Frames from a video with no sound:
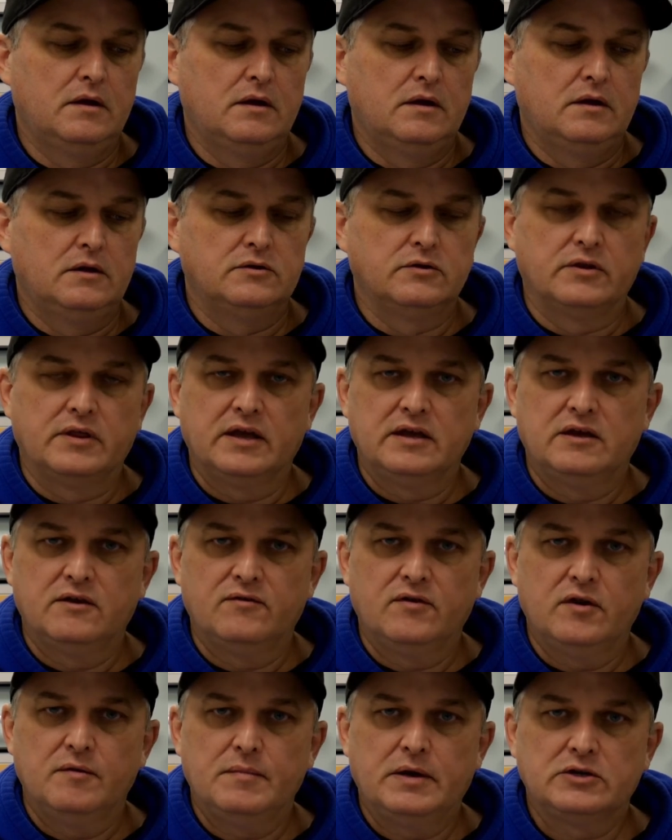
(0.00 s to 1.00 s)
So thank you
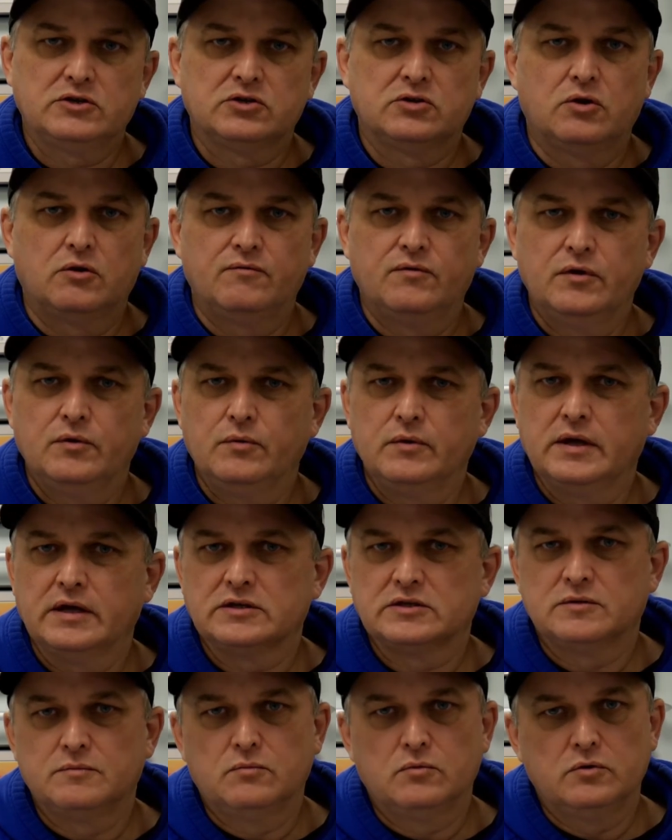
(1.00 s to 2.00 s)
very much. Hopefully we'll get
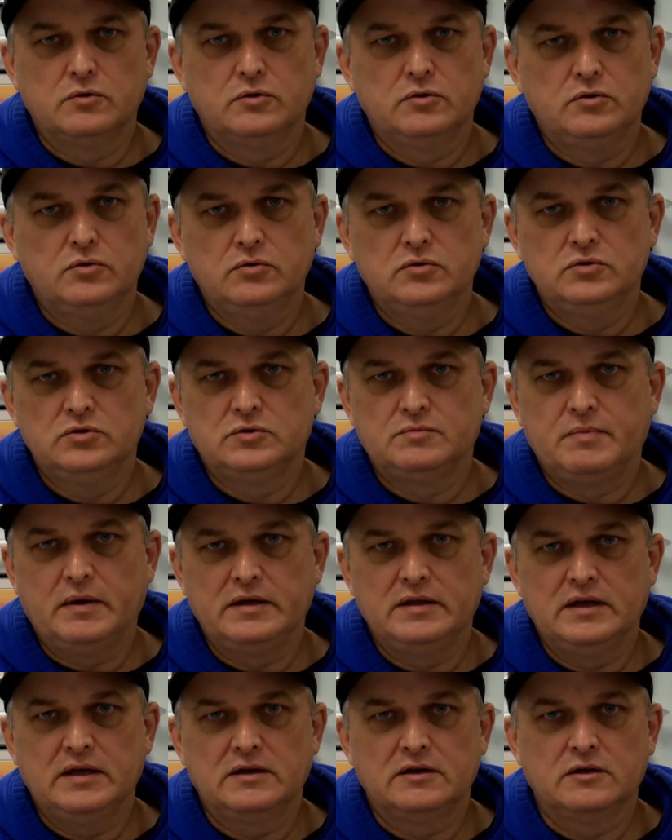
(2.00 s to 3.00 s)
some more news by
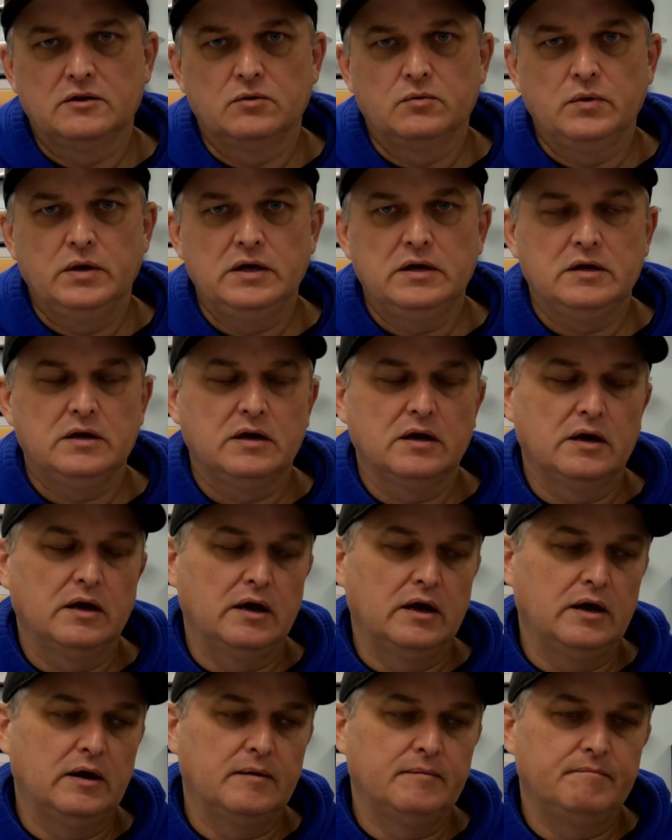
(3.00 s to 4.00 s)
the end of the week.
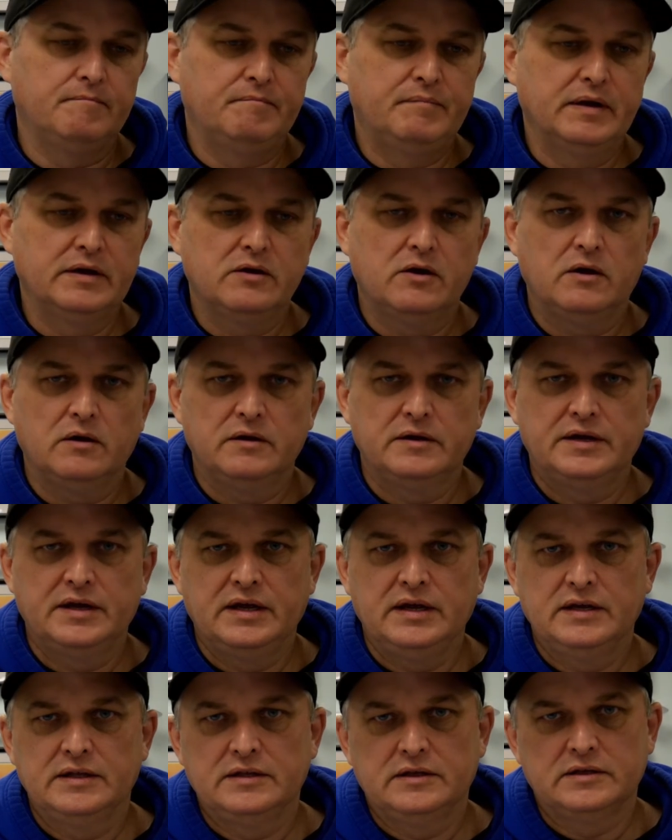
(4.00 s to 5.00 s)
Big holiday
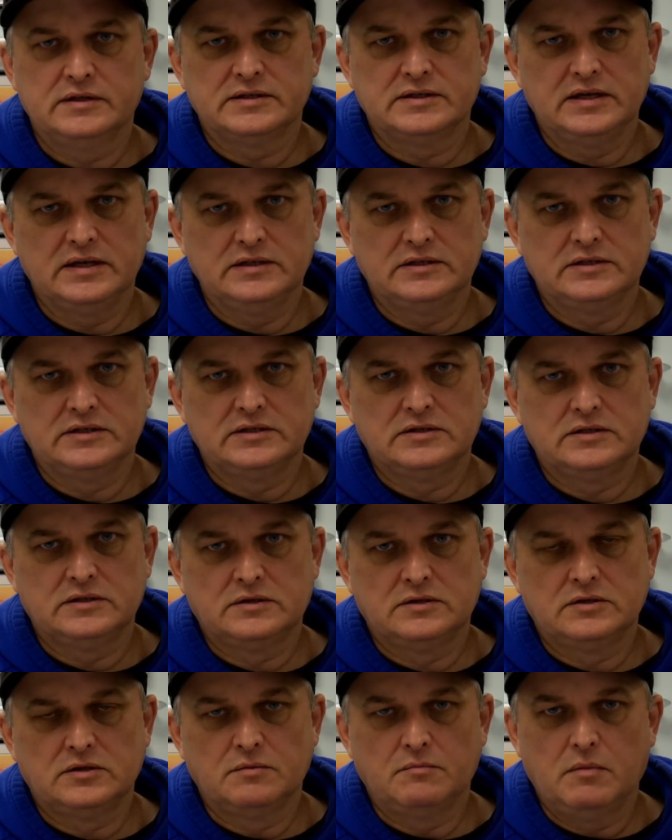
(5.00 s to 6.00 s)
in the States
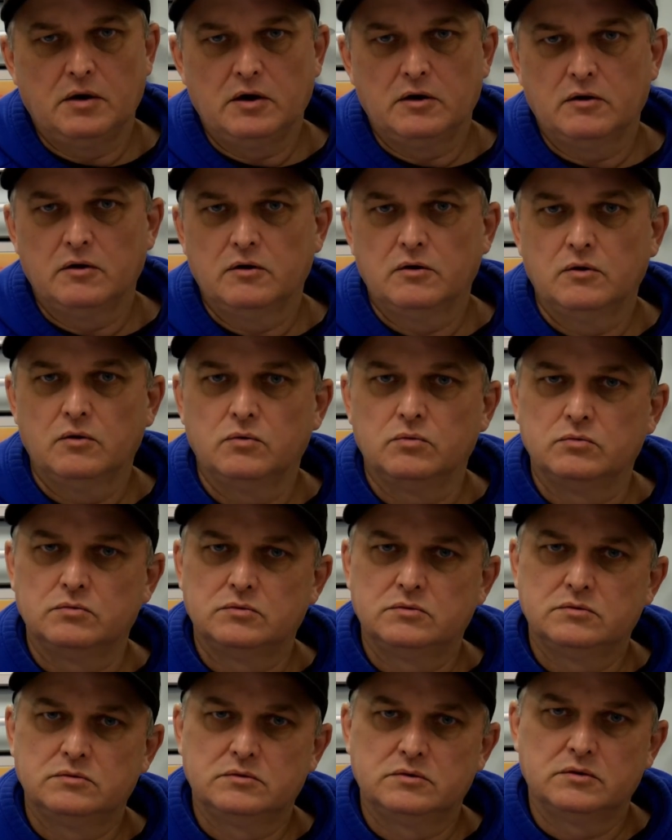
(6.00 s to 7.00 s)
tomorrow.
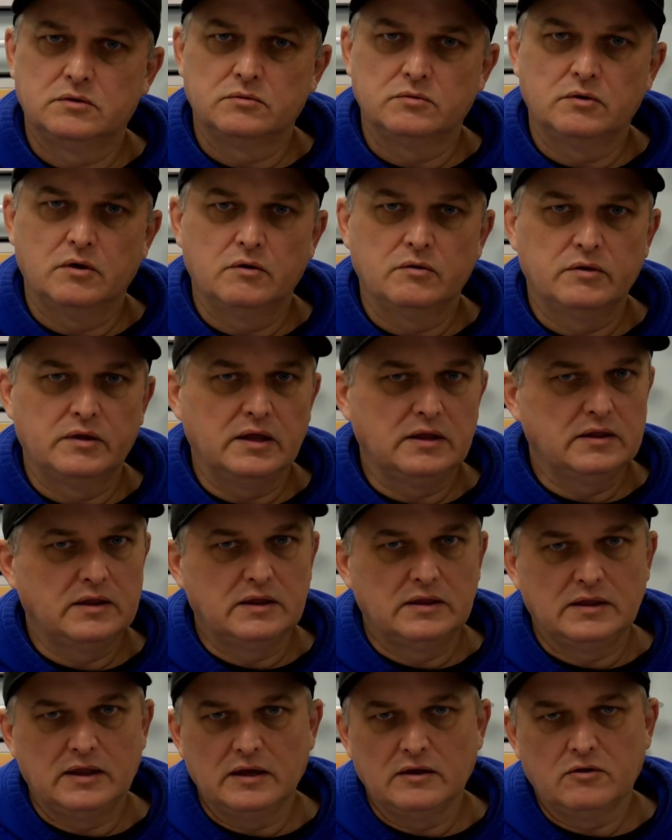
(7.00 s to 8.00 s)
Don't know,
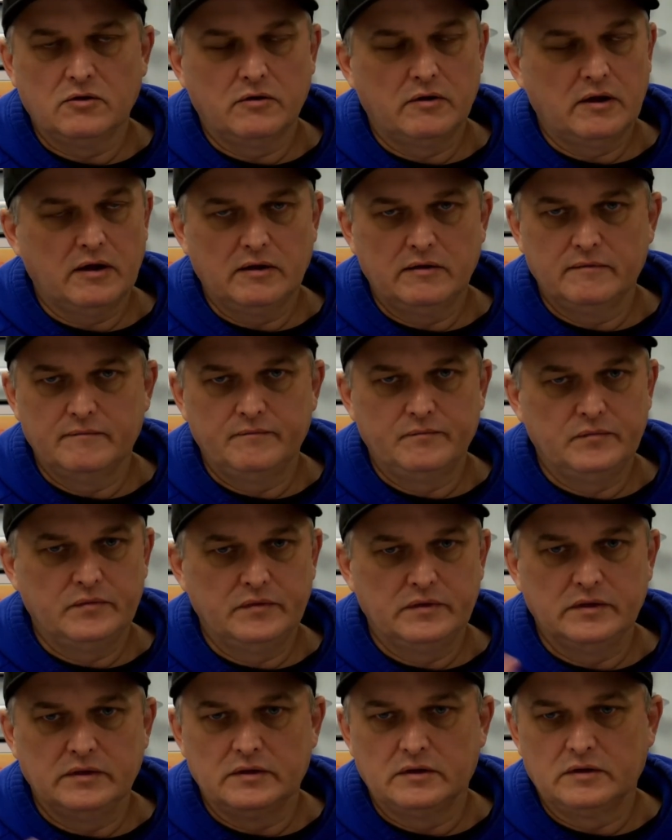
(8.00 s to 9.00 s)
they could,
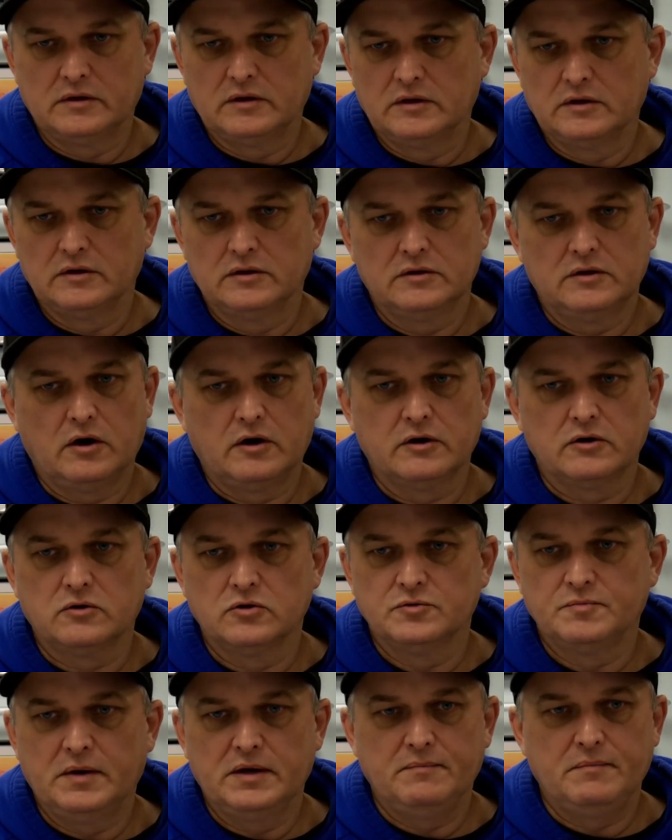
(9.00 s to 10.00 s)
the articles might be